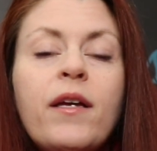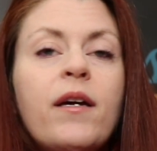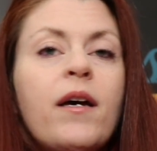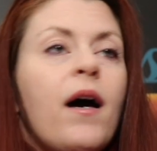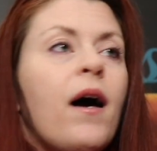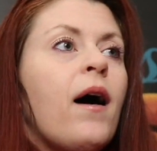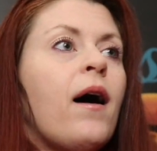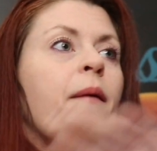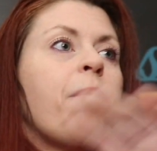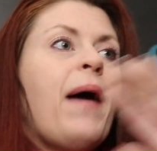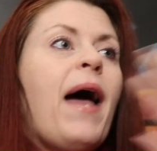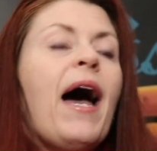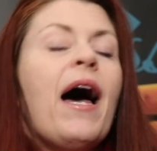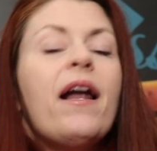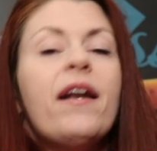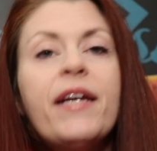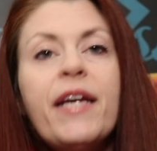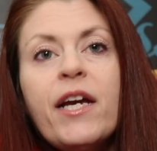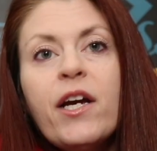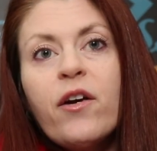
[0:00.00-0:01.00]

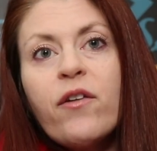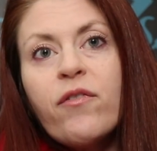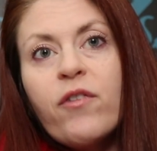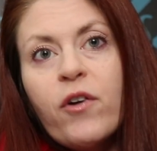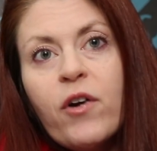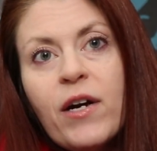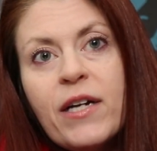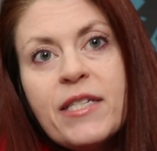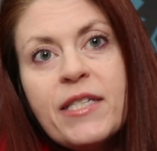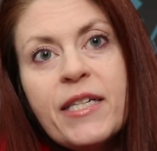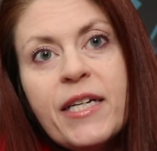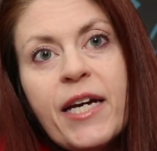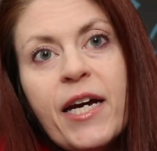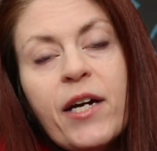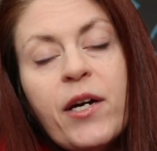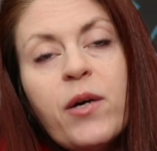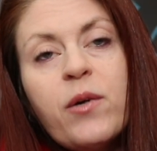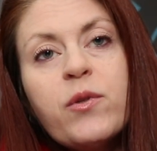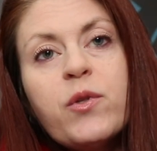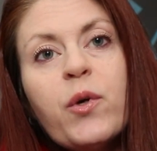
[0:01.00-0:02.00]
how to care for crested
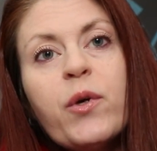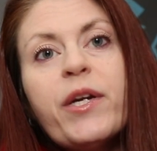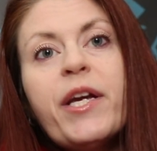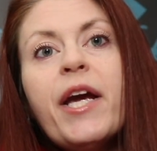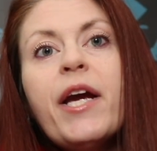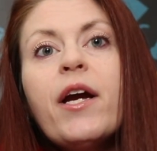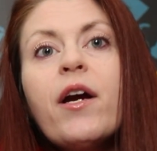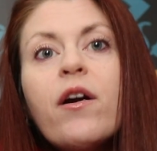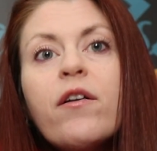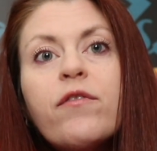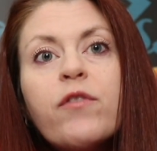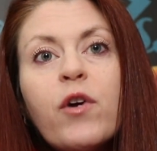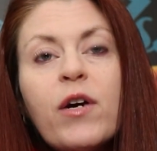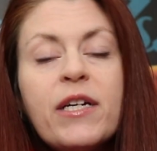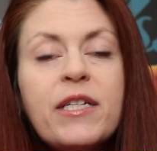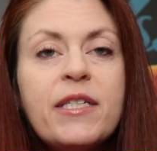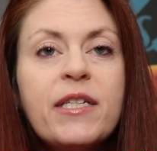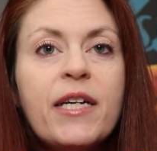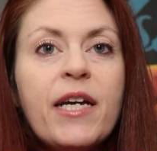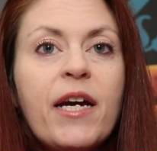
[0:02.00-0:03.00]
geckos, or care of
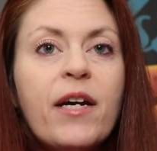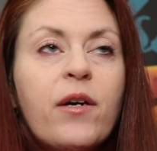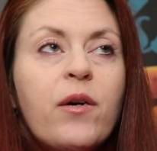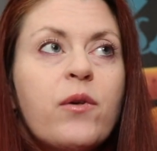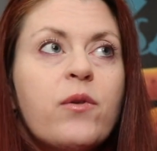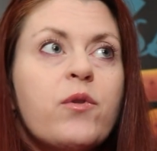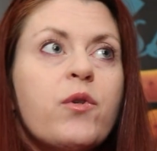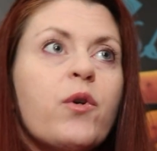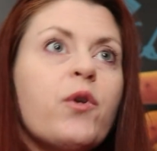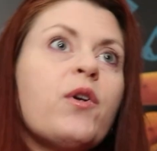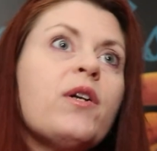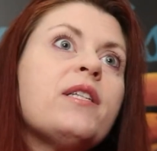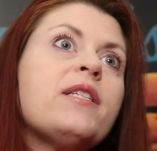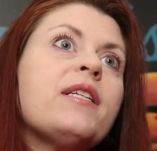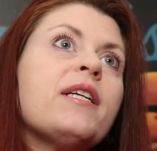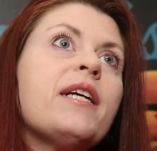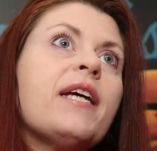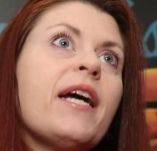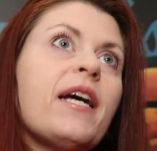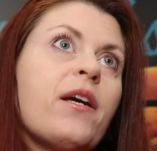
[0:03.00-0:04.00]
crested geckos, or
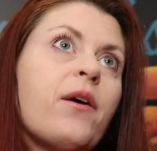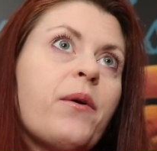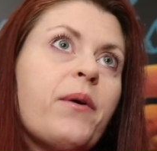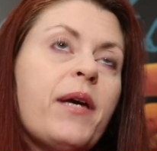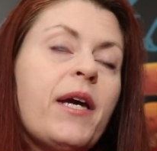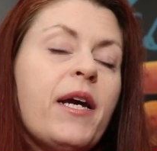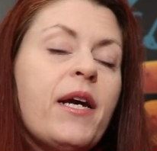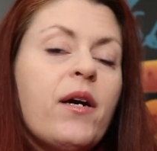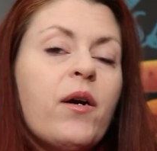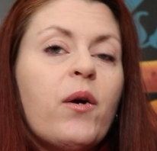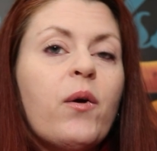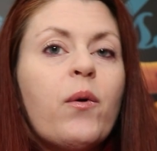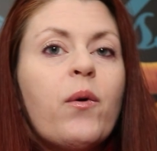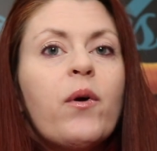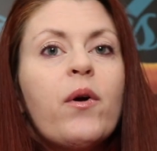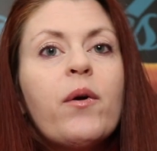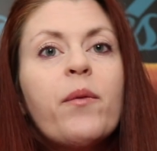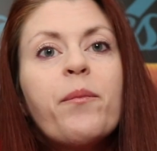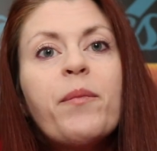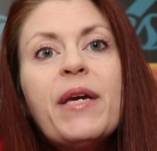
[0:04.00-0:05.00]
crested gecko care,
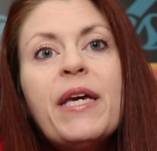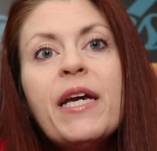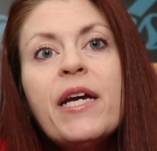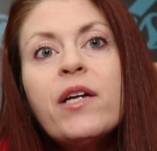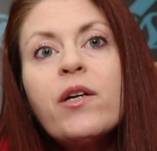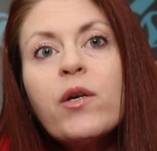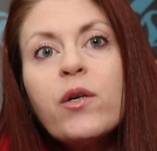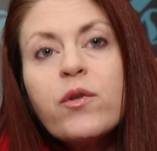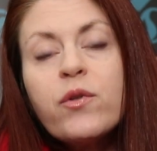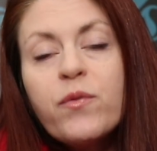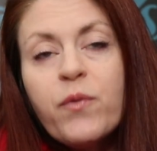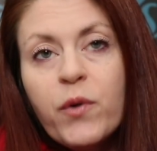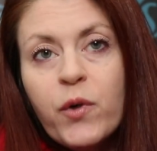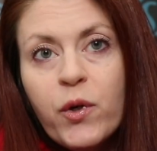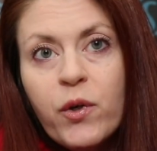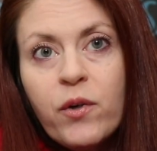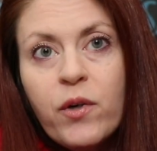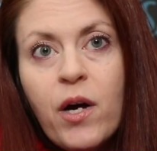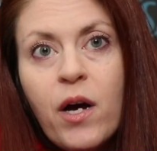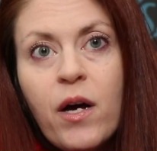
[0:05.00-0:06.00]
or beginners
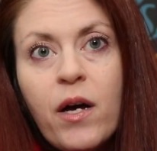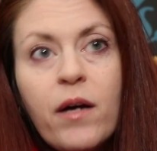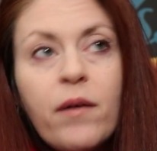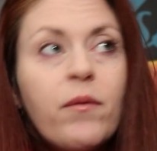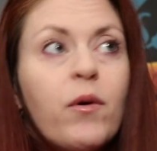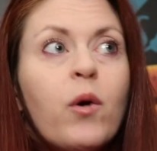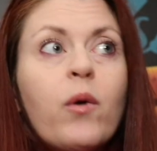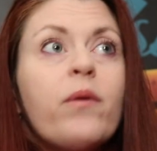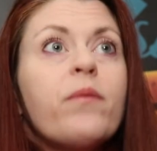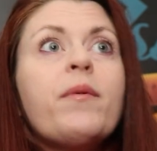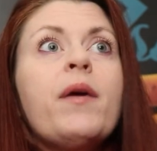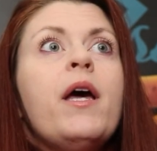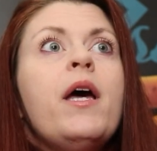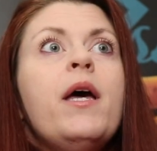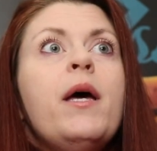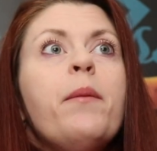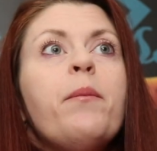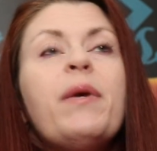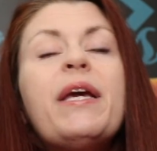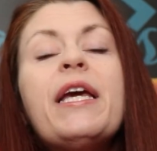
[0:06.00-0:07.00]
for or
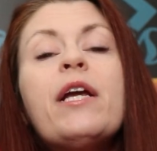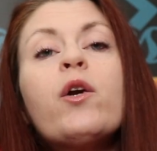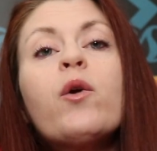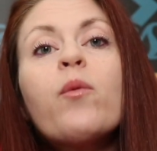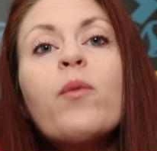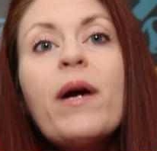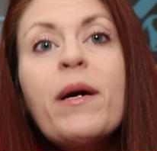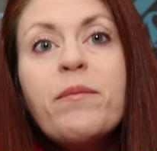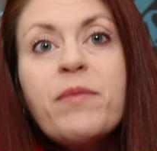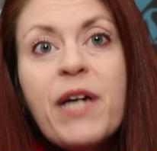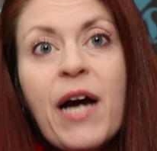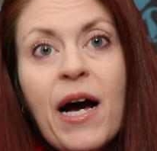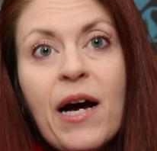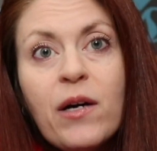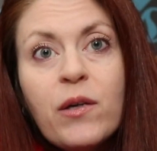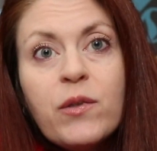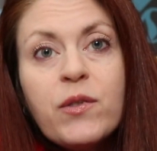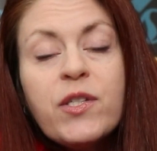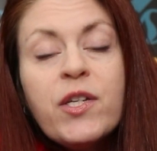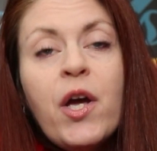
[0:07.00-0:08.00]
beginner
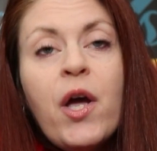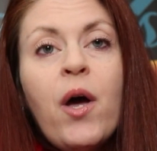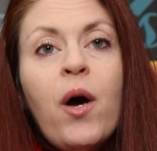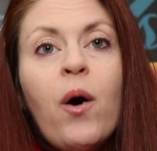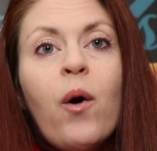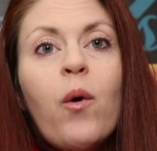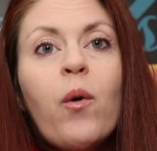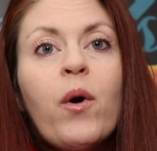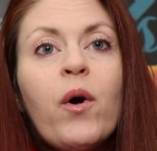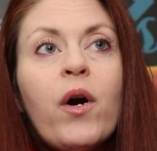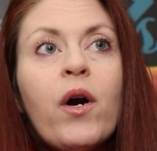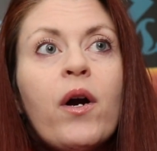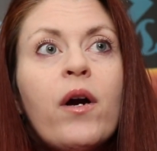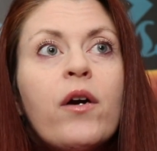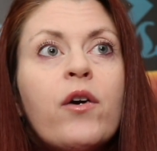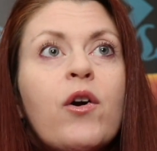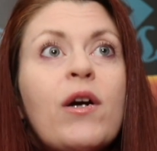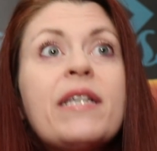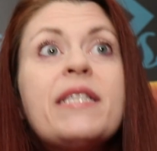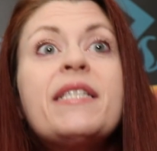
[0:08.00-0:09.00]
reptiles,
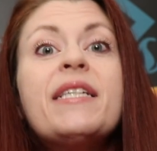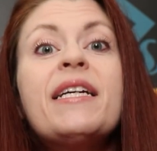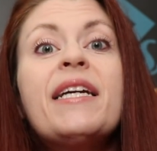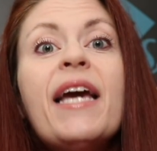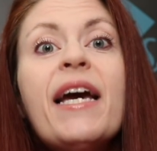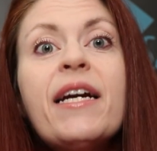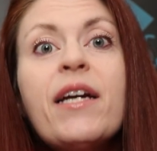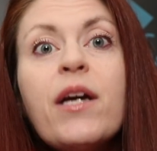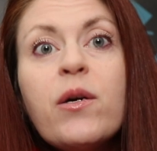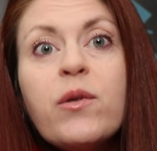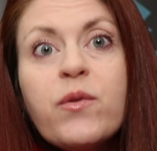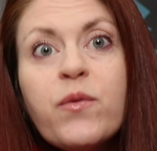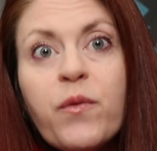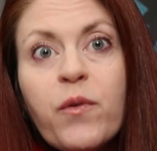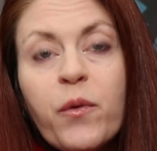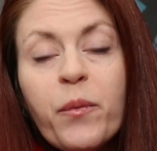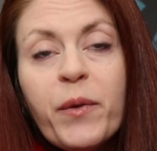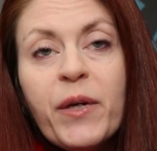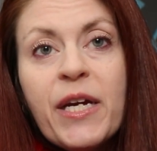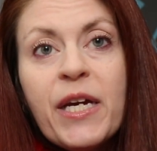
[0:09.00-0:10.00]
or crested geckos
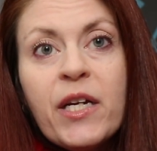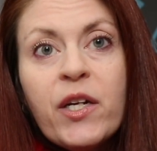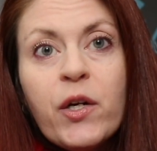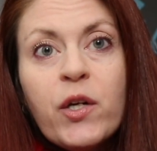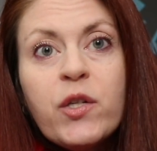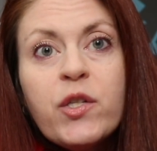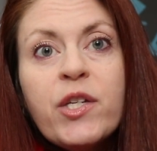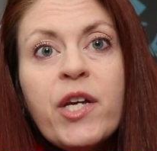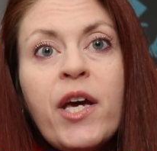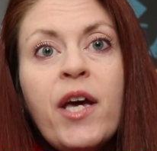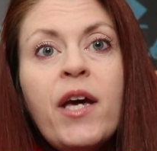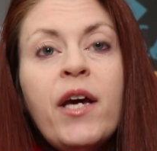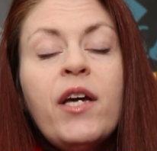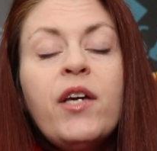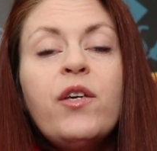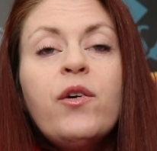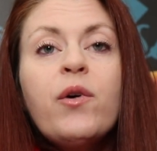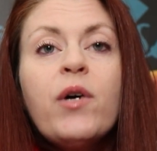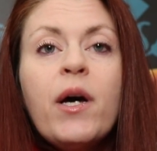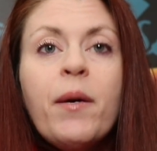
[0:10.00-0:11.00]
for beginners,
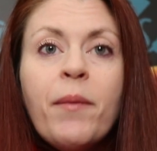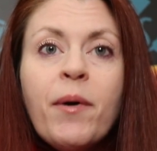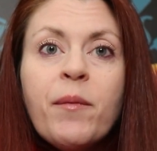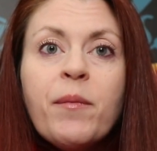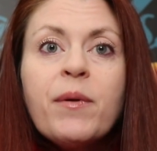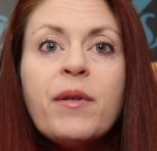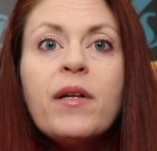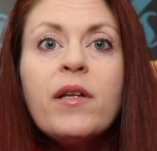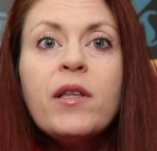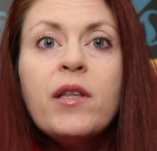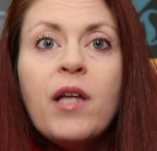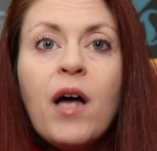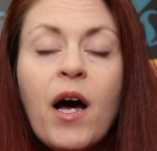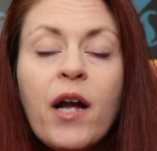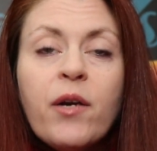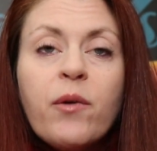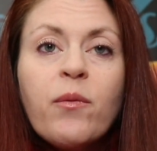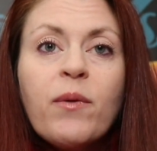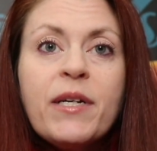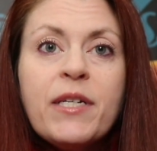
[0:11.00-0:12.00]
you'll come up with a lot
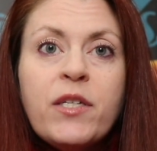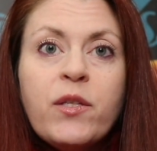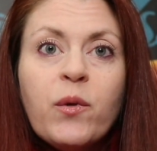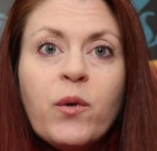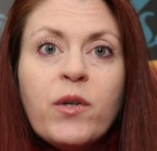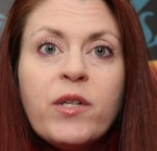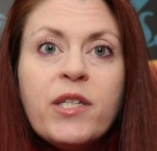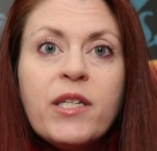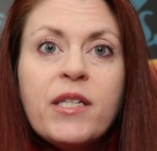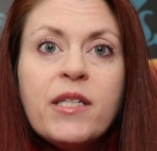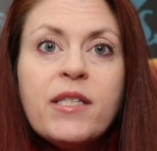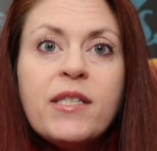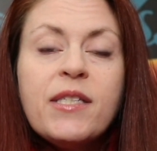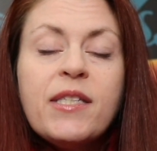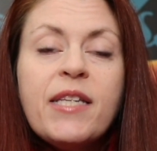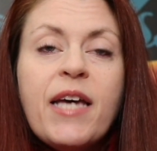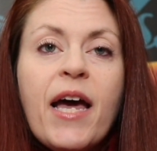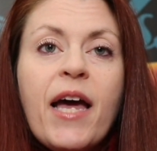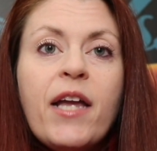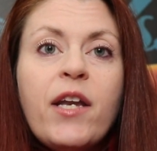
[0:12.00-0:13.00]
of
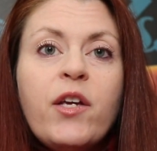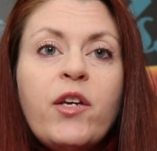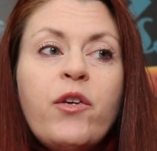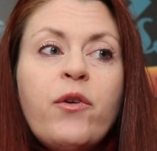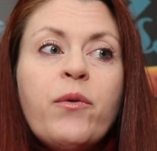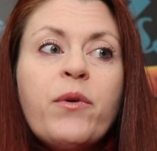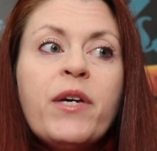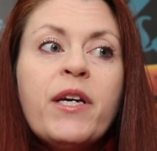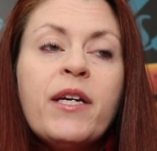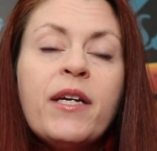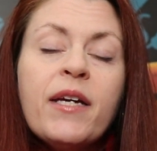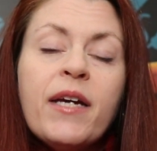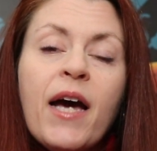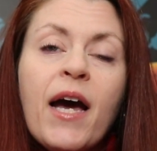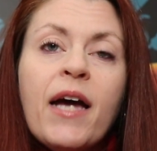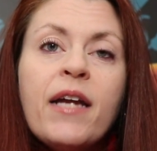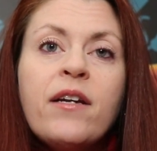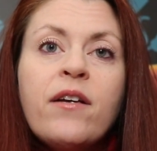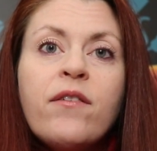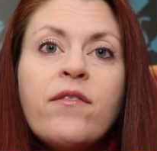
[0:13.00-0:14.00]
resources that you can
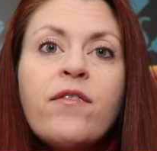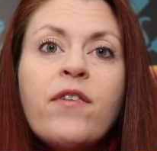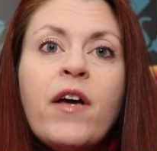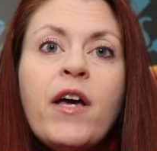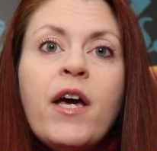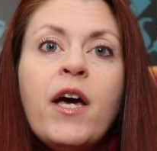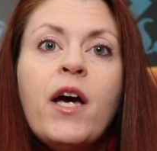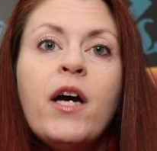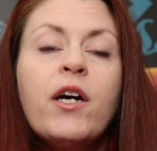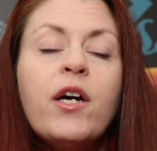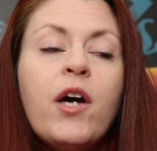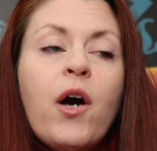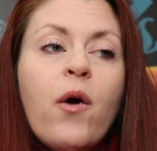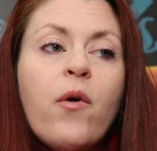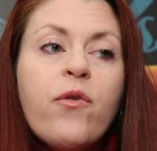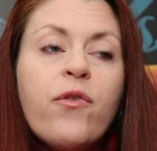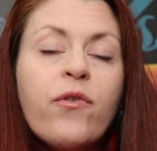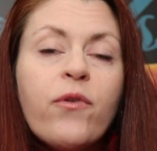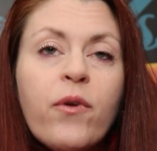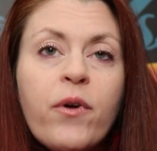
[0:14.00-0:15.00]
kind of
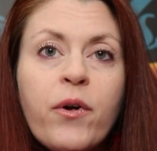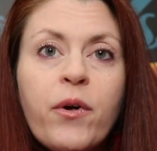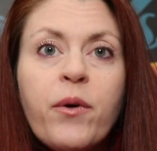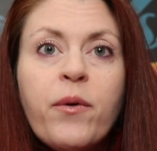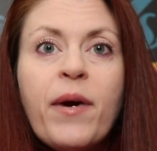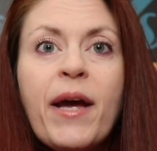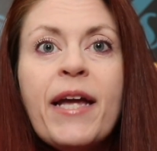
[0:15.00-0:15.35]
go through.